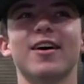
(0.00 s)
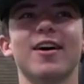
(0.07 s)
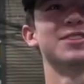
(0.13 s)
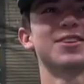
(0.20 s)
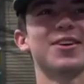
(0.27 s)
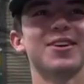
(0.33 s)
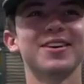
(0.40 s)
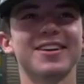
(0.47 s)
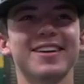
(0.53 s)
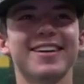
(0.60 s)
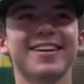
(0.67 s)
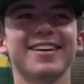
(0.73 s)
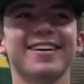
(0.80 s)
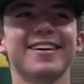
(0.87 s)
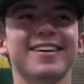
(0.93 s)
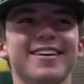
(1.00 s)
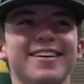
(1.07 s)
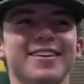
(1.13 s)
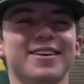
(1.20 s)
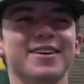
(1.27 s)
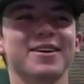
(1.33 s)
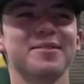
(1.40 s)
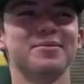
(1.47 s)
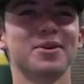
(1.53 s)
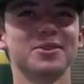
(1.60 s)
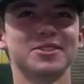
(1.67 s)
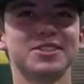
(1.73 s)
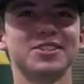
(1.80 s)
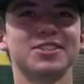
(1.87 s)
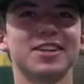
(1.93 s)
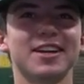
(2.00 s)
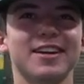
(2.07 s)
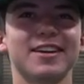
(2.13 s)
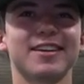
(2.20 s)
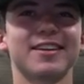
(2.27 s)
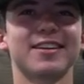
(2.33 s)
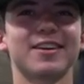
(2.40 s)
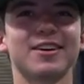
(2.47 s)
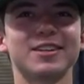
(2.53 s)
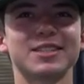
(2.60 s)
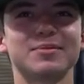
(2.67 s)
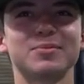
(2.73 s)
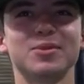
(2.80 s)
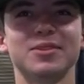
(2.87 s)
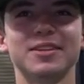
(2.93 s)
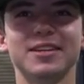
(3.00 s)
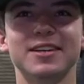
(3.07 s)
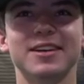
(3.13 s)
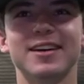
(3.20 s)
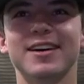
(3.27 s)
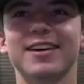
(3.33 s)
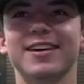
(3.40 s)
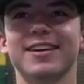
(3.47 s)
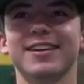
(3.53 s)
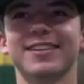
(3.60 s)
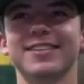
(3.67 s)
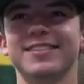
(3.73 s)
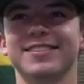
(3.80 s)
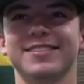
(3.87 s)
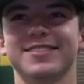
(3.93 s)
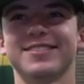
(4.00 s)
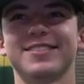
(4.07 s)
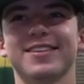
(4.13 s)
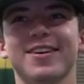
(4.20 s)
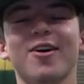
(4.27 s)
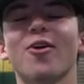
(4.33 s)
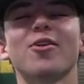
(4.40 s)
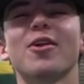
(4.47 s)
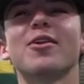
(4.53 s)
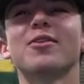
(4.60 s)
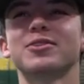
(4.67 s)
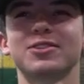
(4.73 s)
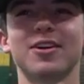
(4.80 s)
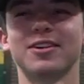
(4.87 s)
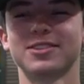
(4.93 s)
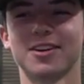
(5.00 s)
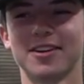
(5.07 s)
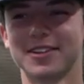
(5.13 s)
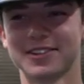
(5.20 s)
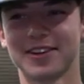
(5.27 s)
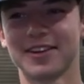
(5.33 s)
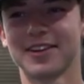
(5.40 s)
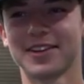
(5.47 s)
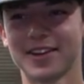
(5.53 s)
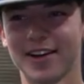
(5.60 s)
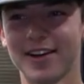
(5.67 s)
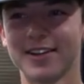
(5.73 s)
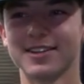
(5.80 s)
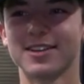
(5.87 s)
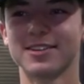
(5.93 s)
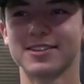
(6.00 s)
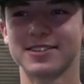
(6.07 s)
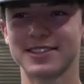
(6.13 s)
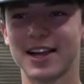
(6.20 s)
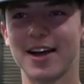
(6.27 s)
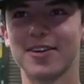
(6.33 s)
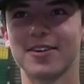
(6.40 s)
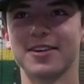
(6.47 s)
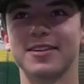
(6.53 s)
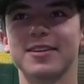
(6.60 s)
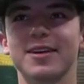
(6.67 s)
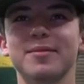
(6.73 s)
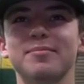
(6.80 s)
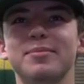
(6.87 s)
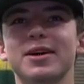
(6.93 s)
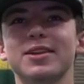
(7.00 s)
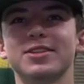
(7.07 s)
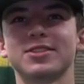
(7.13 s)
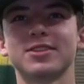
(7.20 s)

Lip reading: Start protein shake, cut smoothie, sorry. Cut salad and bench